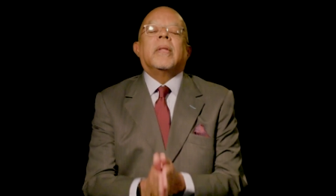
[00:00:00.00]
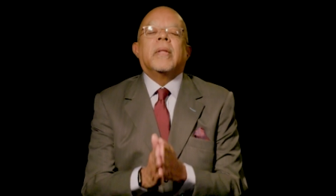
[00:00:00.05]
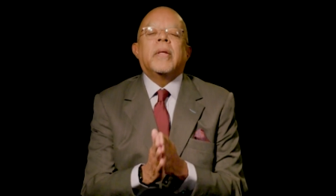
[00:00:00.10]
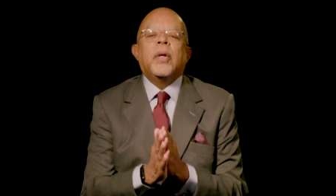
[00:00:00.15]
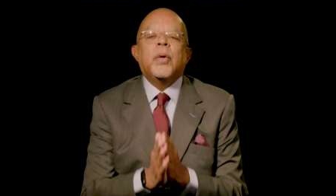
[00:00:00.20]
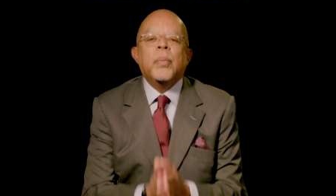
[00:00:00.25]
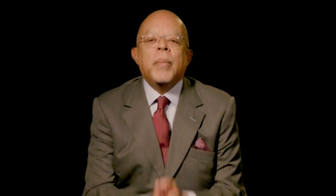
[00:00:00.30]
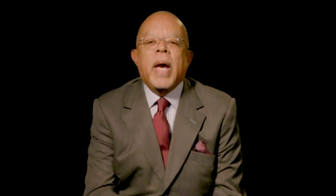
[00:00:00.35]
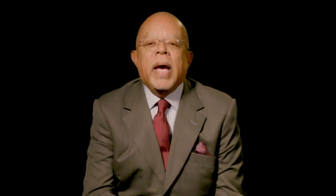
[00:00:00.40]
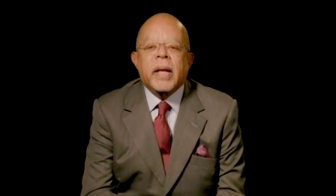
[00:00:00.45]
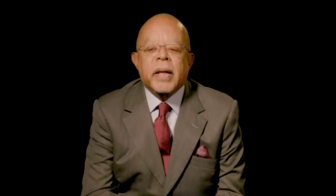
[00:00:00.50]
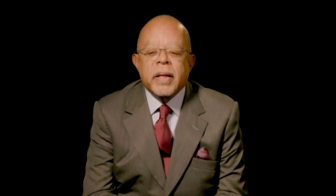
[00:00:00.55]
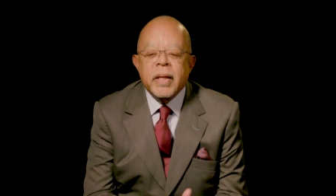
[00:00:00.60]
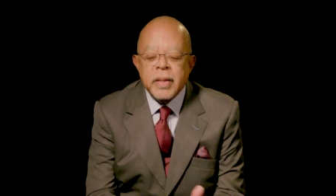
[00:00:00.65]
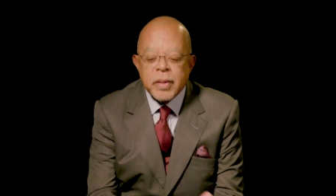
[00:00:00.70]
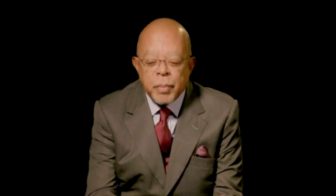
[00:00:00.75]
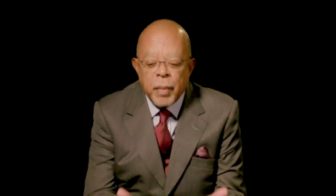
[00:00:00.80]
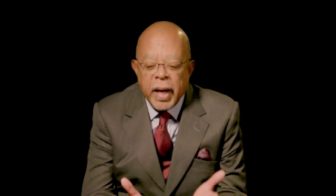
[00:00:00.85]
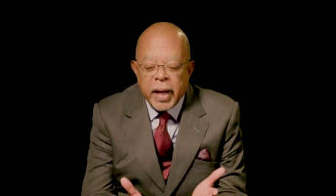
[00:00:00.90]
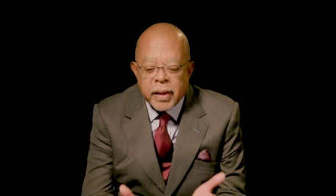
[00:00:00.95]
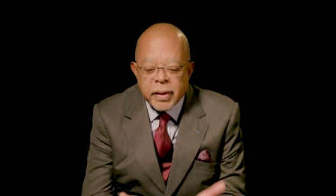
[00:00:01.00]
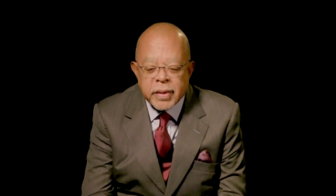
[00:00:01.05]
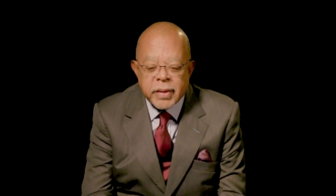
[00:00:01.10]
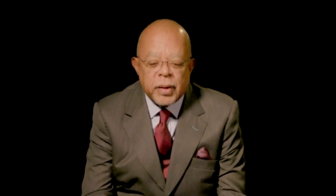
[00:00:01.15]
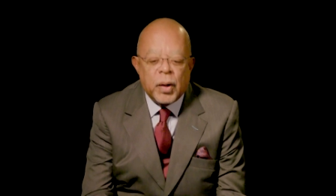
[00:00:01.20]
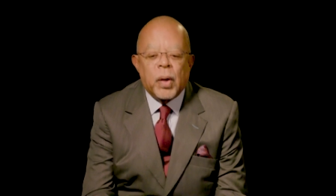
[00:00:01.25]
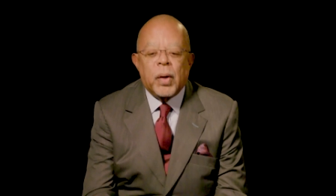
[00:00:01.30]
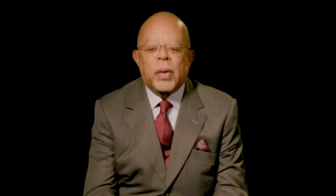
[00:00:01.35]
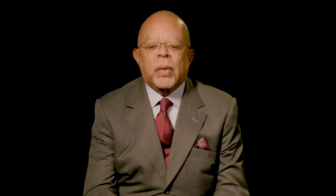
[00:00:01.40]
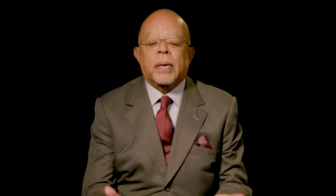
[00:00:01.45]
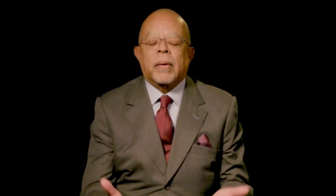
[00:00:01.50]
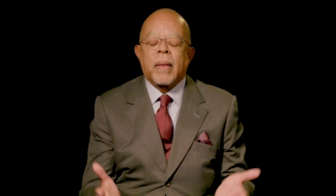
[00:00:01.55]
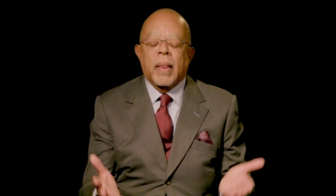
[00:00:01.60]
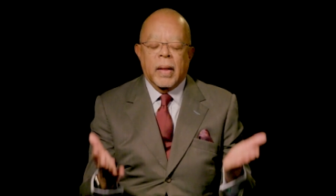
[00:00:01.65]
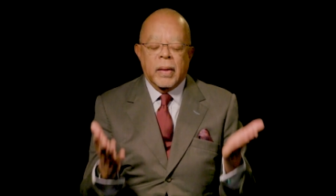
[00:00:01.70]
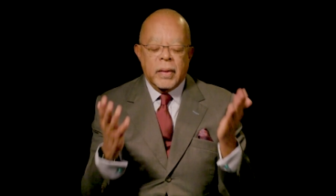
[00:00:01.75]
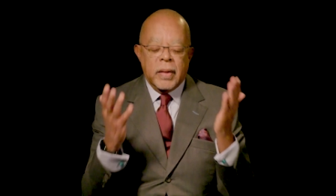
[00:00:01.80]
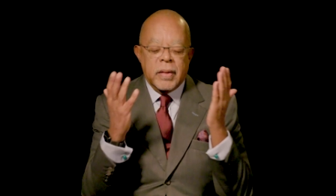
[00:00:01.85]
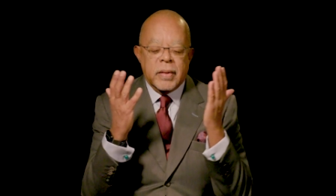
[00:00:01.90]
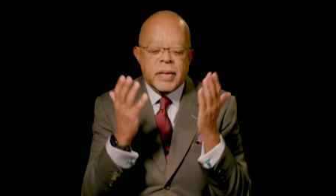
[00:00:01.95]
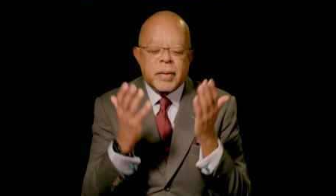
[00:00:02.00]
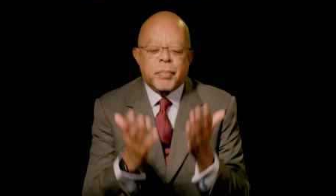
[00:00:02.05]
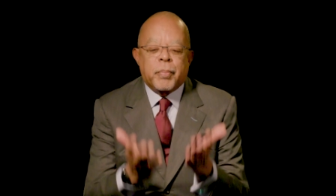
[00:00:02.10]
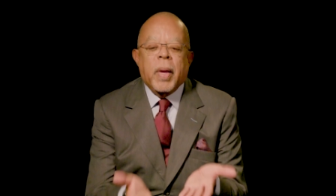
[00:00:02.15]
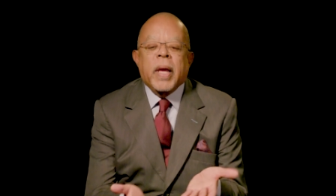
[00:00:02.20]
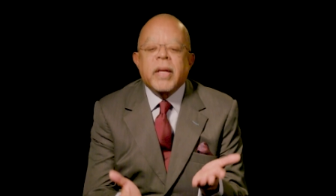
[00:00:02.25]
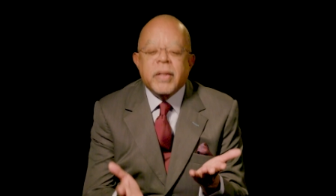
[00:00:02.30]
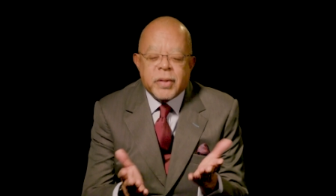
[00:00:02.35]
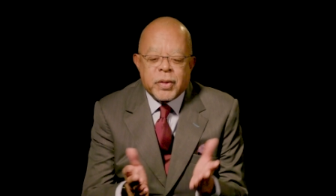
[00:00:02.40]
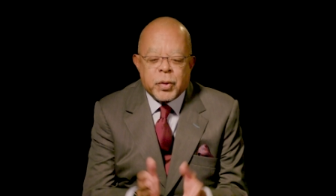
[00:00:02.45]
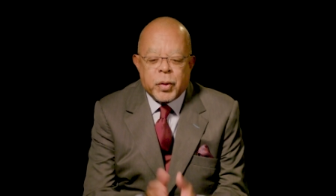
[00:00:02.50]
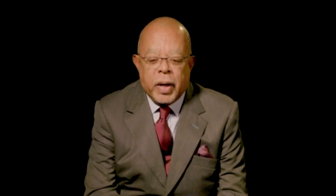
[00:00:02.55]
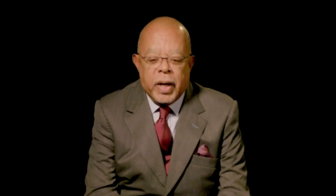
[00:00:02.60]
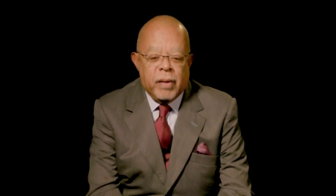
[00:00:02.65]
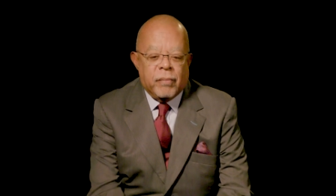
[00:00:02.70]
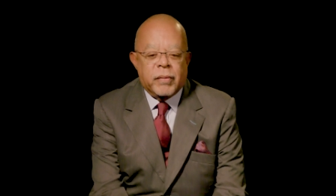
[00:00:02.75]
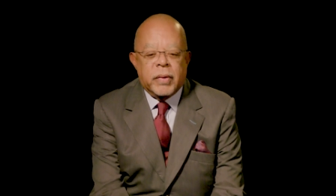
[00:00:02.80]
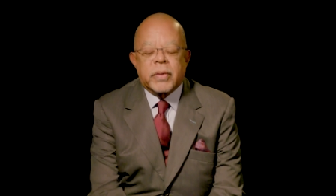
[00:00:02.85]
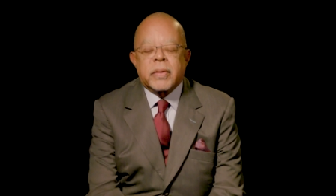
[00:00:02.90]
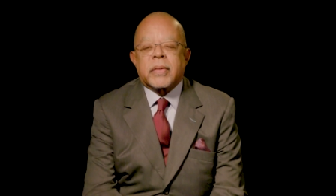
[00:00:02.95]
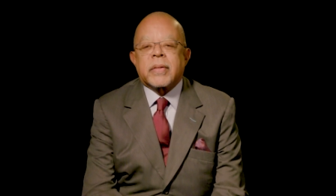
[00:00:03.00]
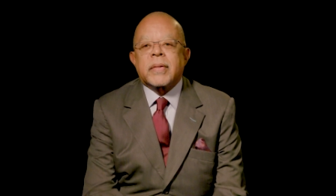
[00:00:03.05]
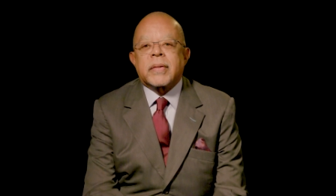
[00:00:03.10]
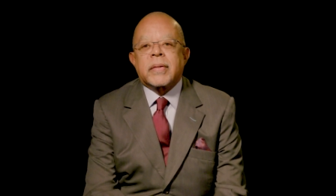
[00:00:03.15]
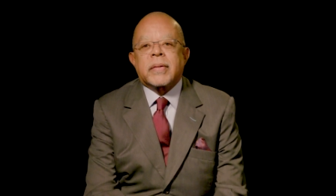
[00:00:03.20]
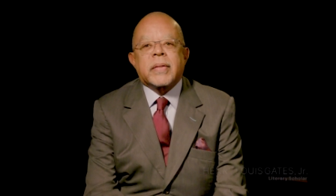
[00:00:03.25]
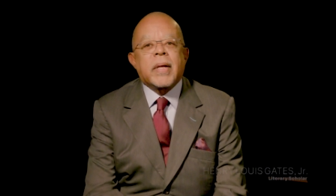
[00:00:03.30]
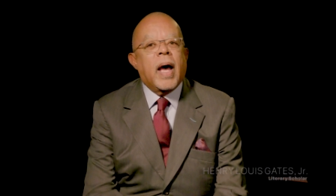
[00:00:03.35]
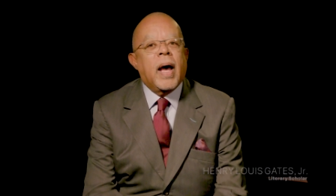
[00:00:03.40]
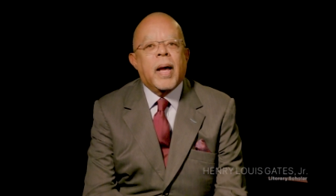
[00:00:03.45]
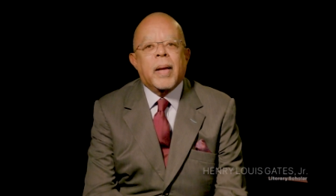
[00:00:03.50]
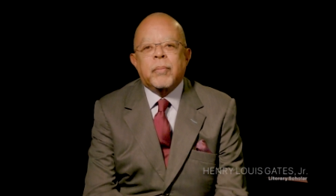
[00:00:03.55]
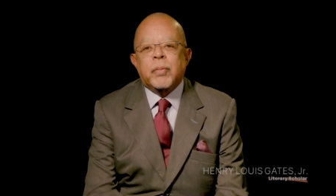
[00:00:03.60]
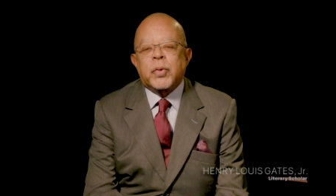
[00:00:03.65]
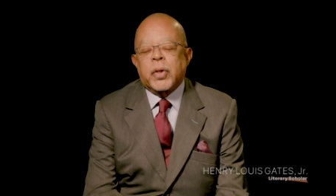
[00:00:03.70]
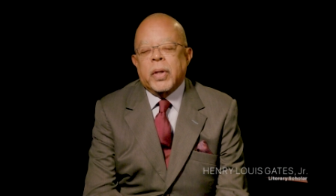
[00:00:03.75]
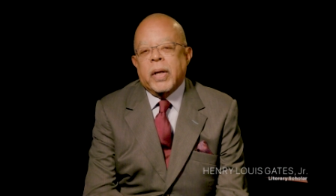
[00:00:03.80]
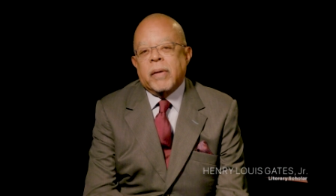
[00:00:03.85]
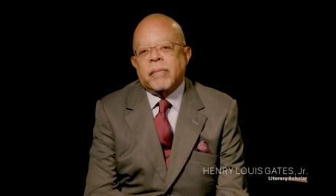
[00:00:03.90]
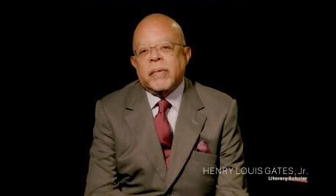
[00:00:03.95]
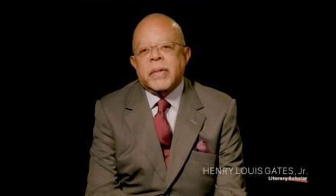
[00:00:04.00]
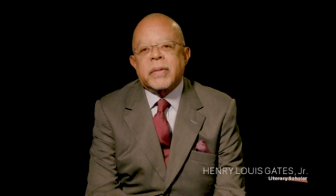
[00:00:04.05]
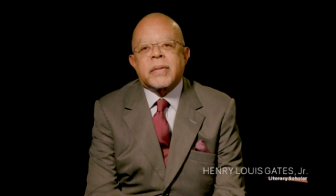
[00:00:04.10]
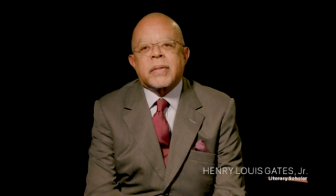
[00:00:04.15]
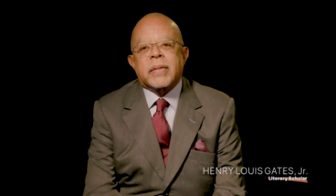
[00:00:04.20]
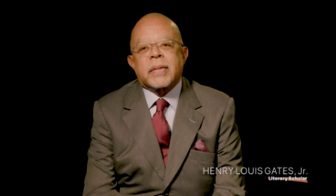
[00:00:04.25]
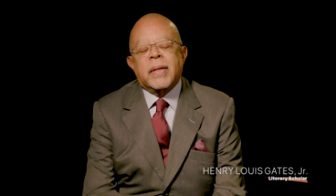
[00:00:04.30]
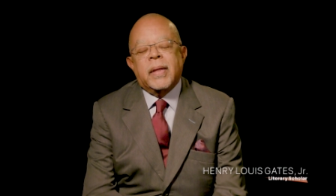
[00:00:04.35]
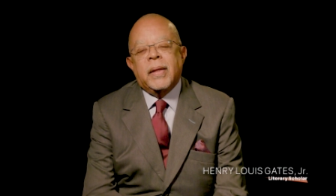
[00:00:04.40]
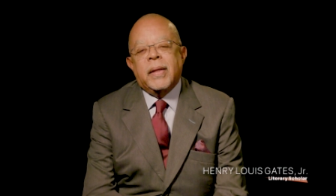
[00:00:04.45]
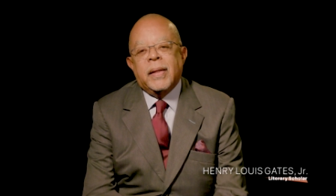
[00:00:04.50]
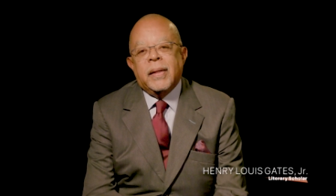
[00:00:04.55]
The humanities make us all space travelers, time travelers.